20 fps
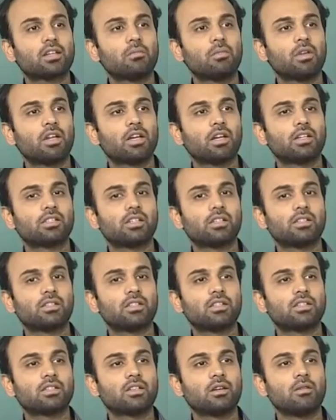communication
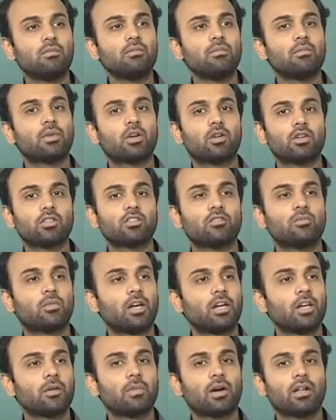system, because of
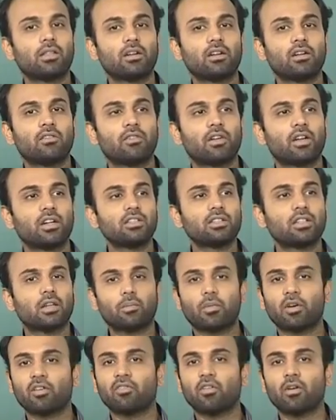multipath interference, the
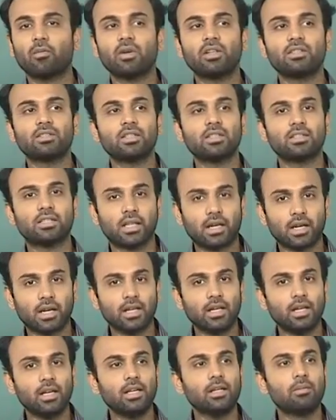performance is
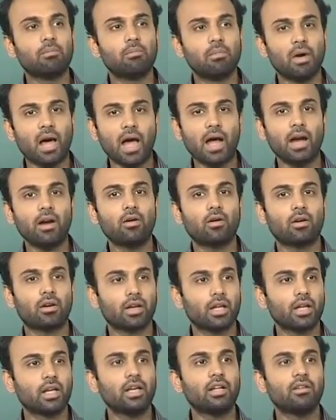really bad or
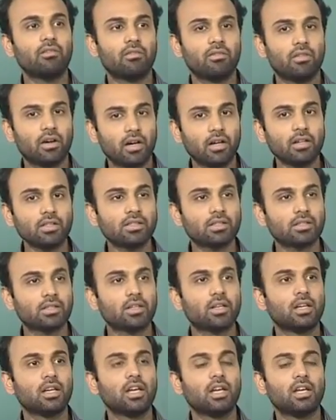really worse.
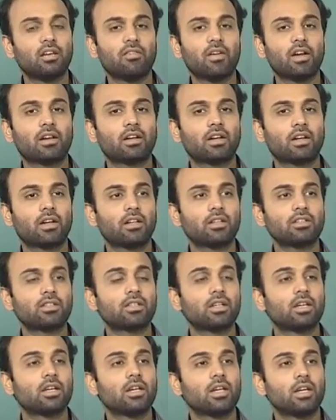In fact,
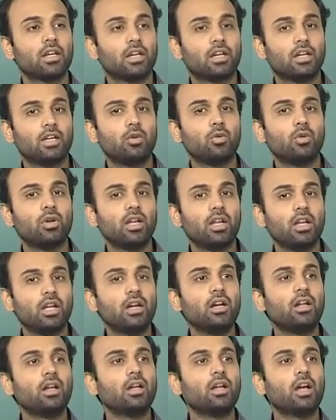you
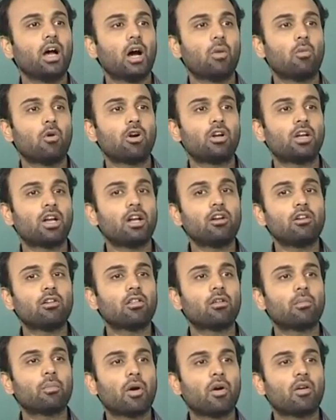need about 10 to
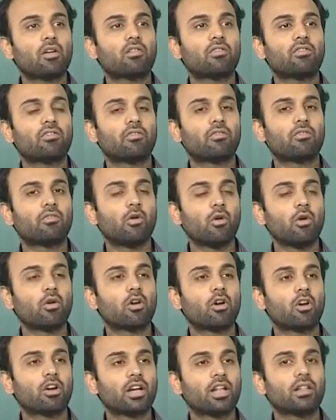the power of
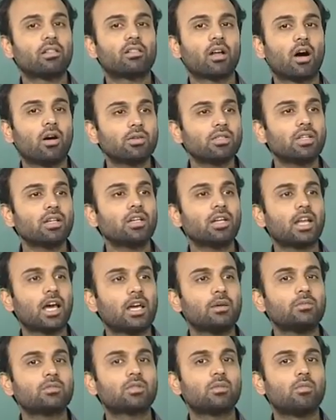4 or 10,000
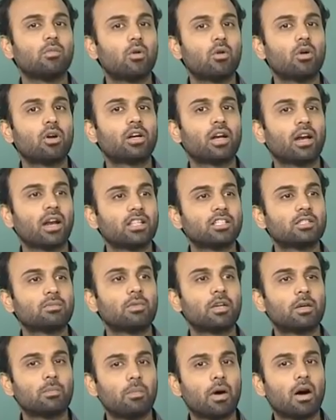times more
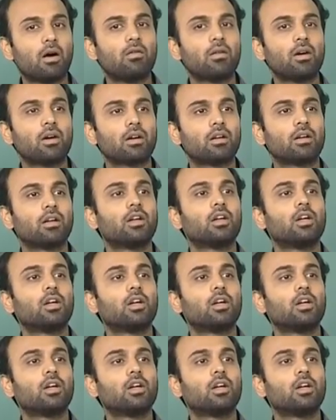transmit power